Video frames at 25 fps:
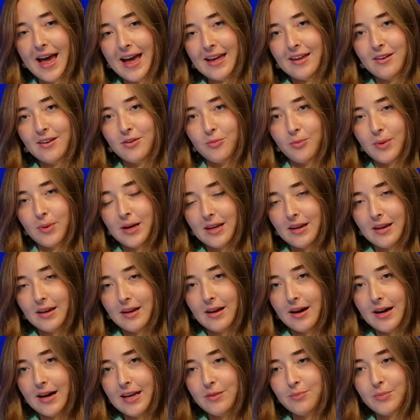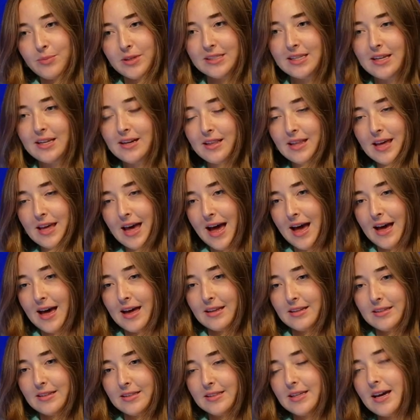And when 90% of the
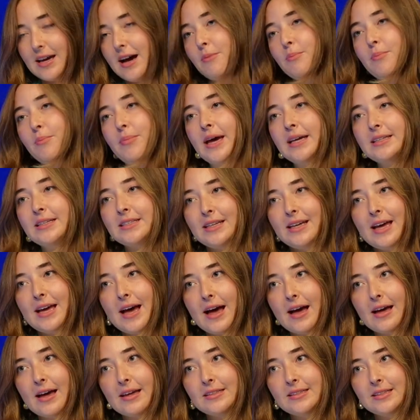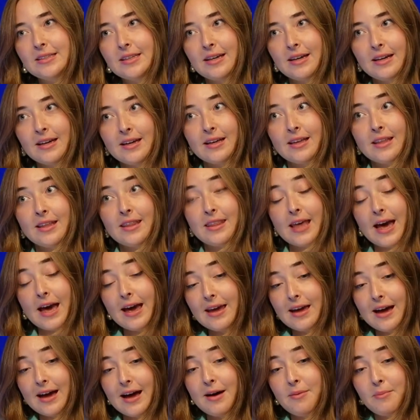ads are betting ads,
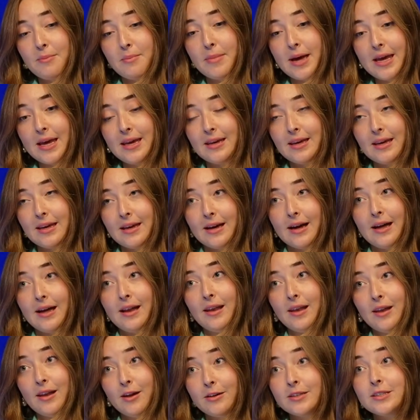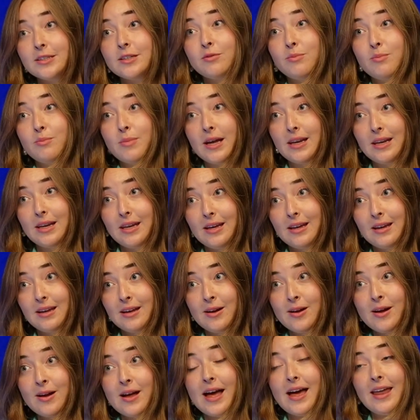they are making a lot of money.
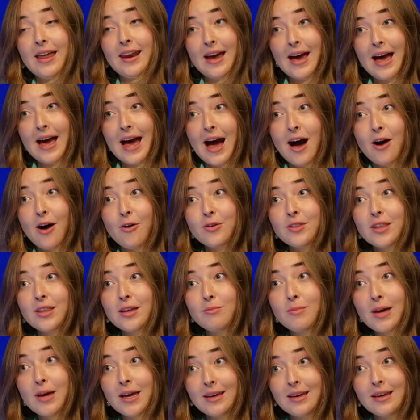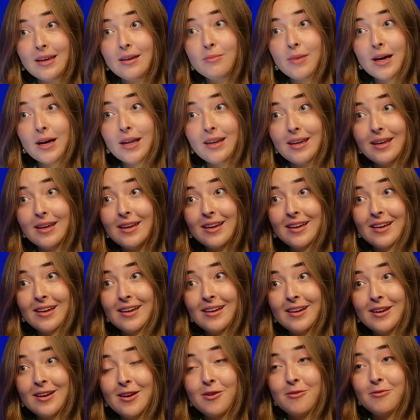And how are they making money?
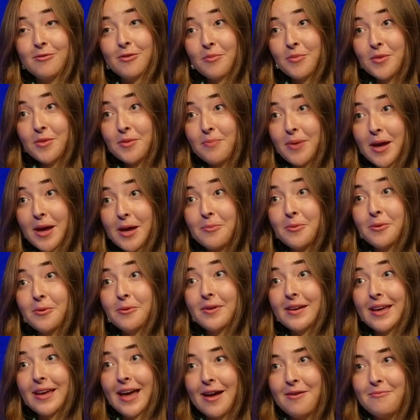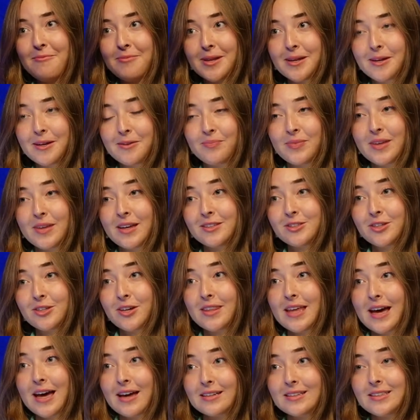From the people gambling. So
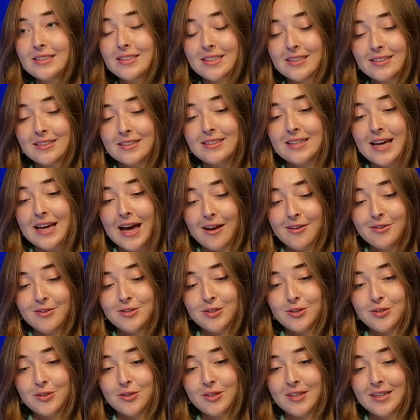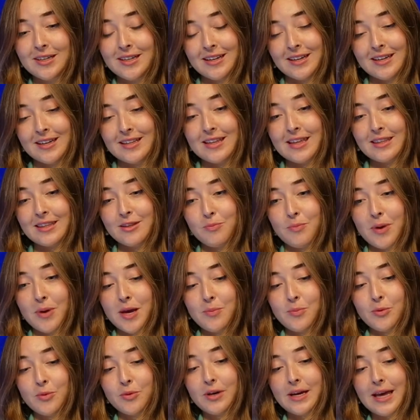that just tells you that the
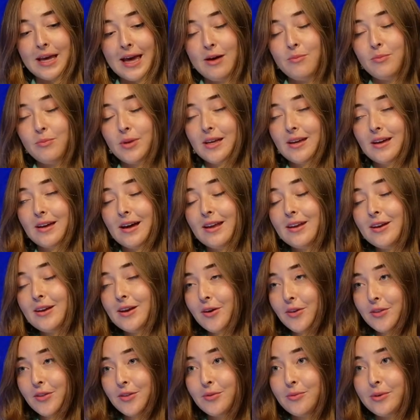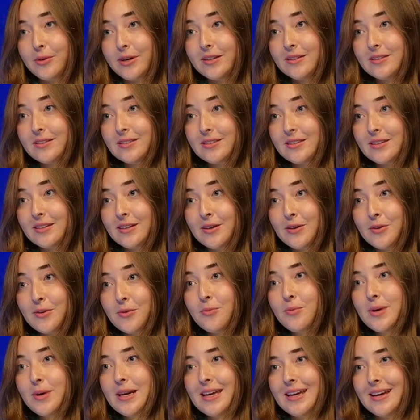people gambling are not the ones
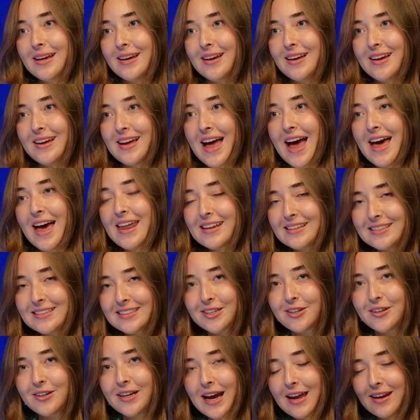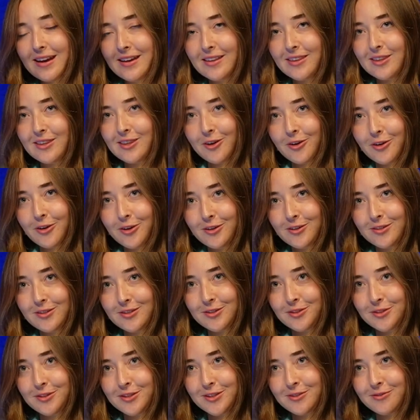winning. And it's creating those
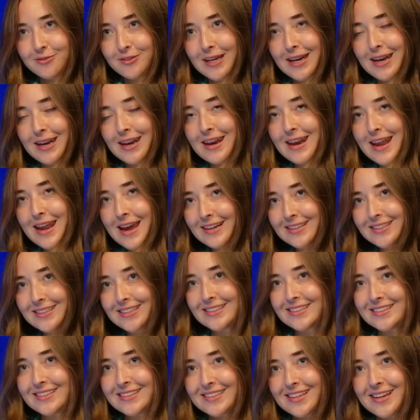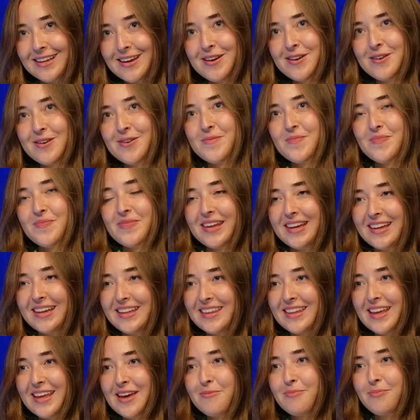sorts of connections
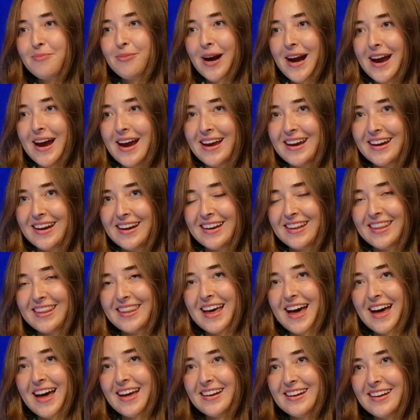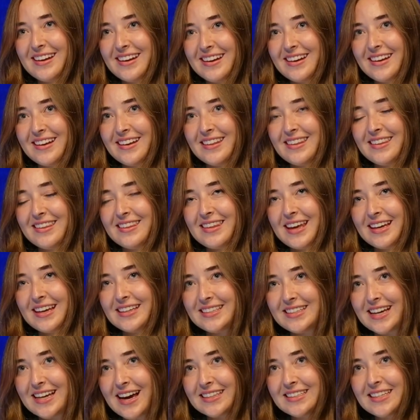in their brain that they
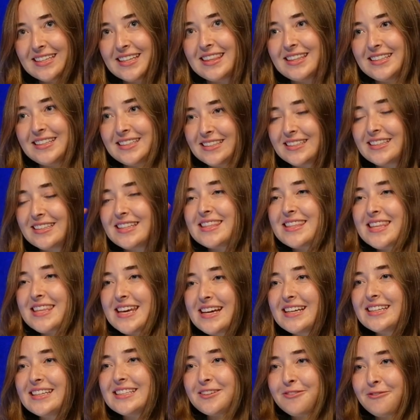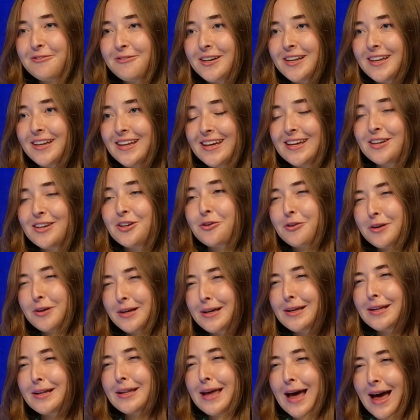start to just think differently and
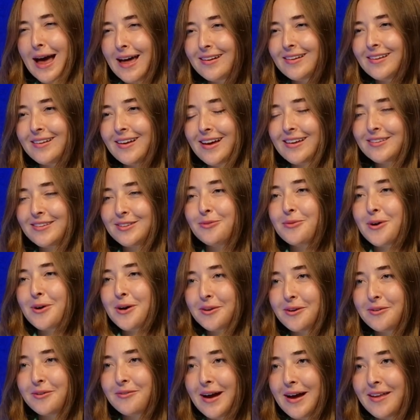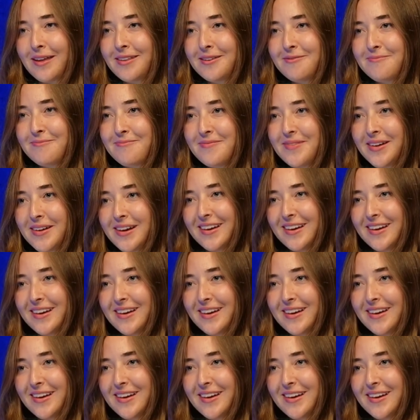critically analyse the world around them,